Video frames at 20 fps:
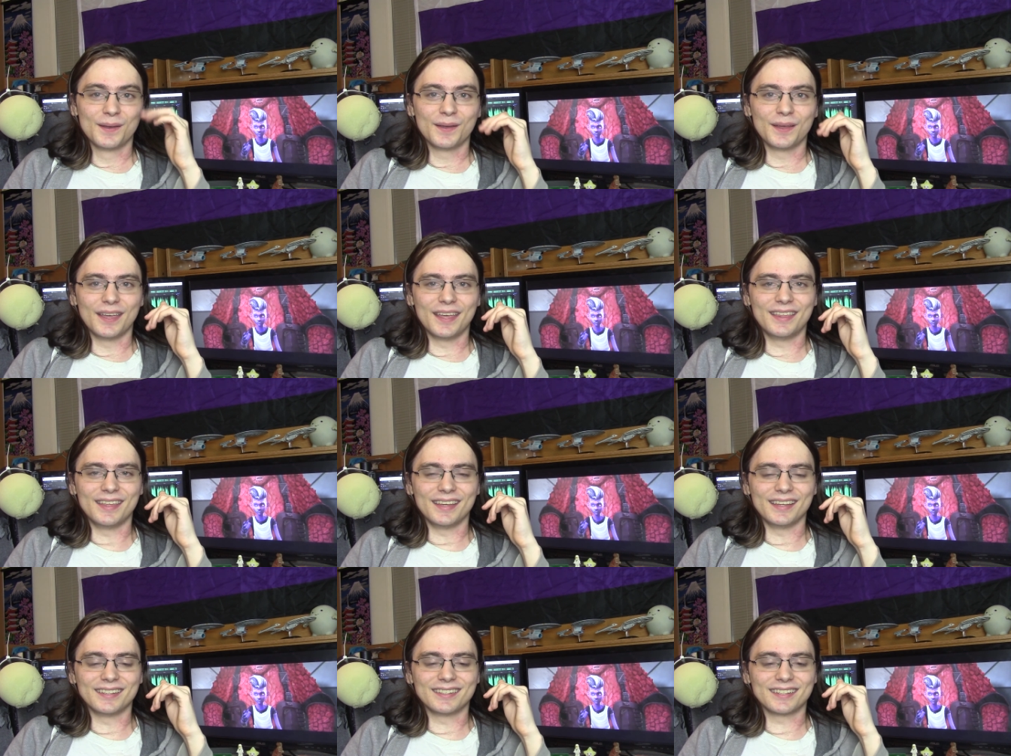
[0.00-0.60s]

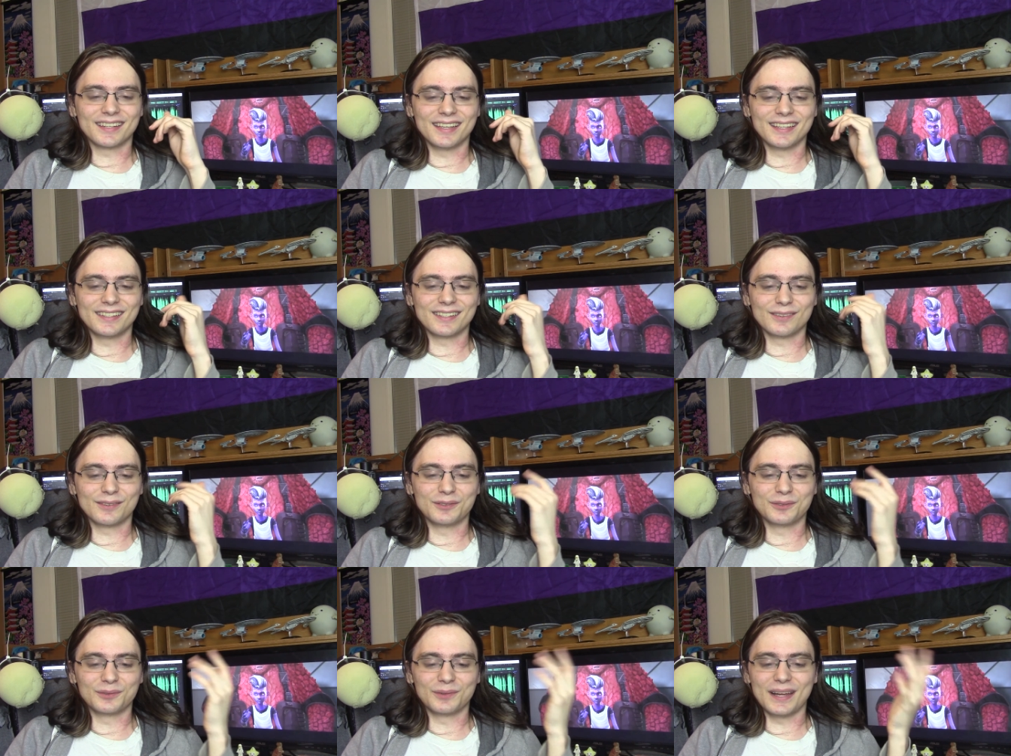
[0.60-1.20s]
It's
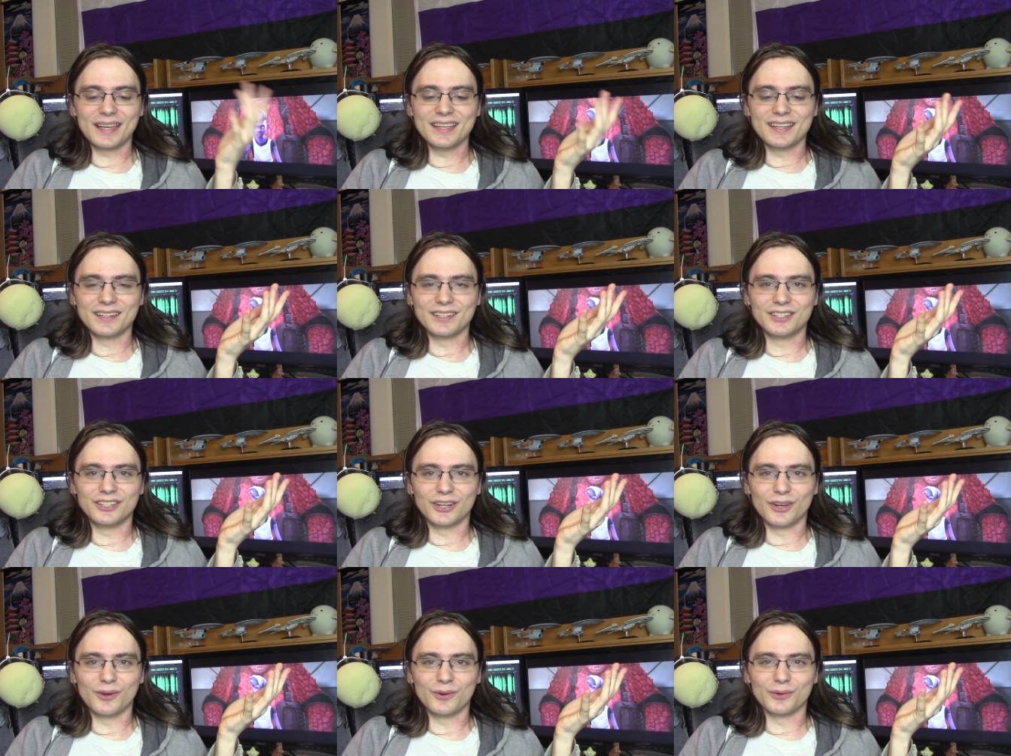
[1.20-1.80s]
a great
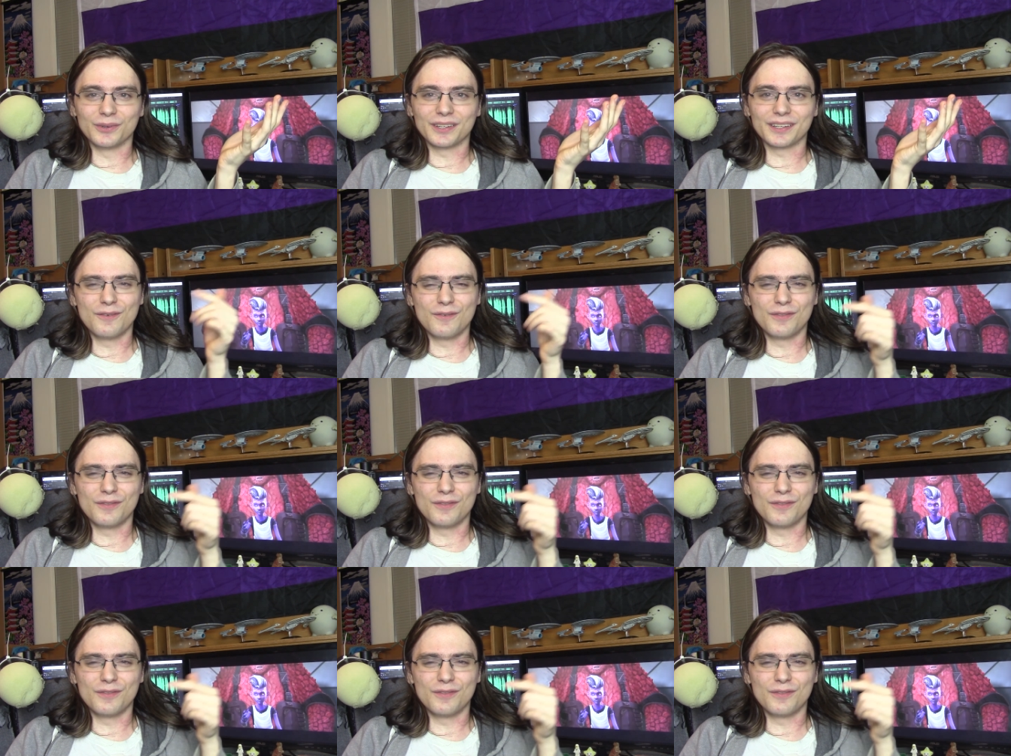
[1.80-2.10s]
joke.